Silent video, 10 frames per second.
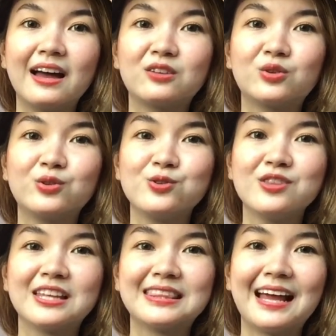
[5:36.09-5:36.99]
I told
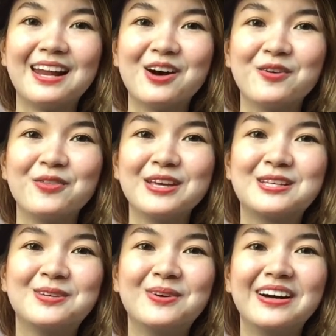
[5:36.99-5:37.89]
you that tela of
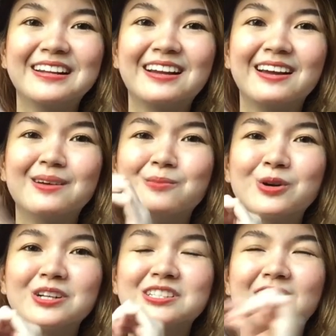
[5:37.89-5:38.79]
this one, kanang
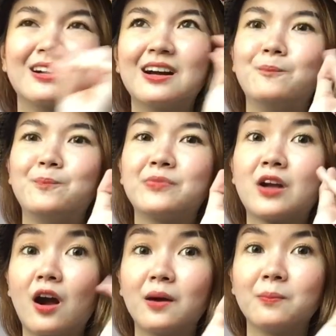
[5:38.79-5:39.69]
mura siya
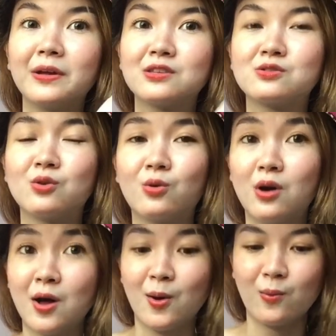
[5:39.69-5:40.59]
carpet,
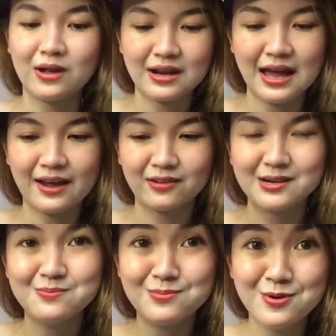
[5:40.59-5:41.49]
so when I
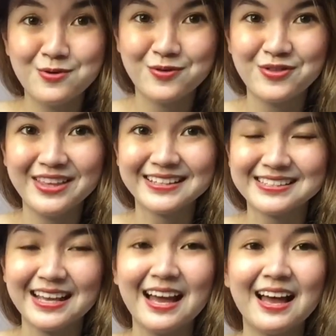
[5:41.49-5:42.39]
remove
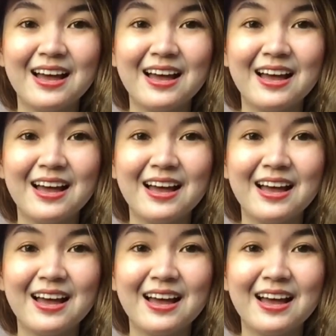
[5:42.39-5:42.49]
this,